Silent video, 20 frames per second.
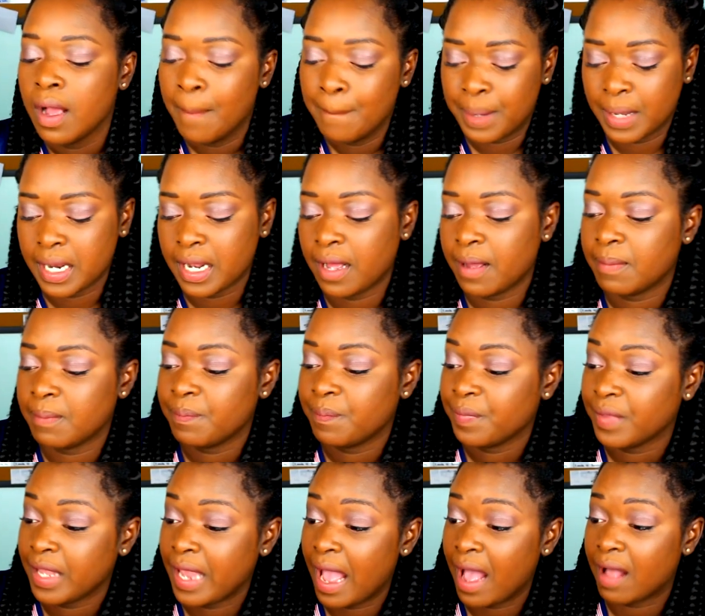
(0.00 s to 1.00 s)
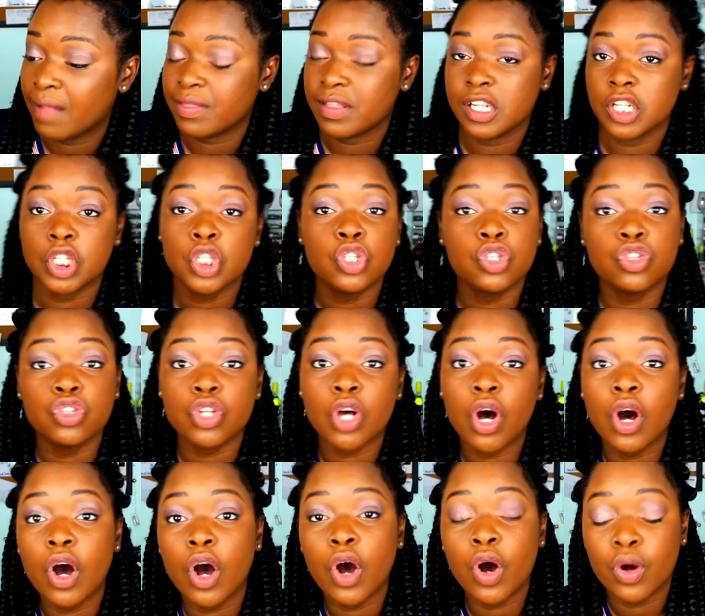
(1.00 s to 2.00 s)
But yeah, it's
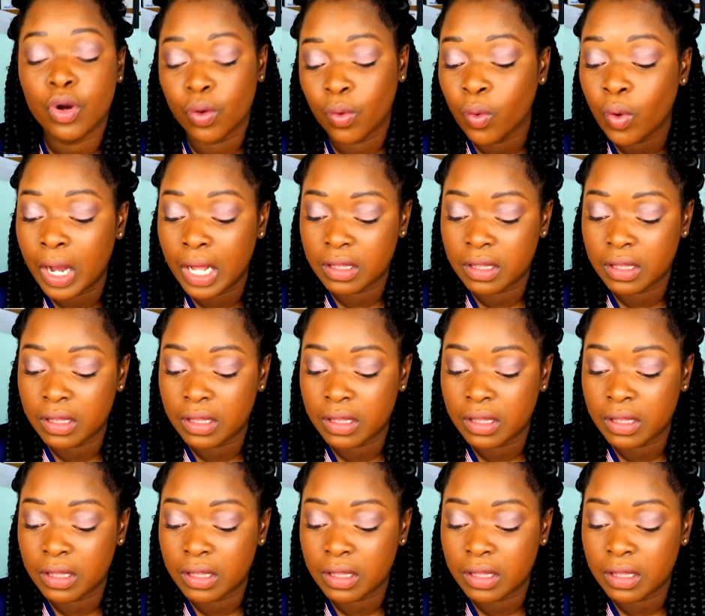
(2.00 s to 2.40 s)
so cool.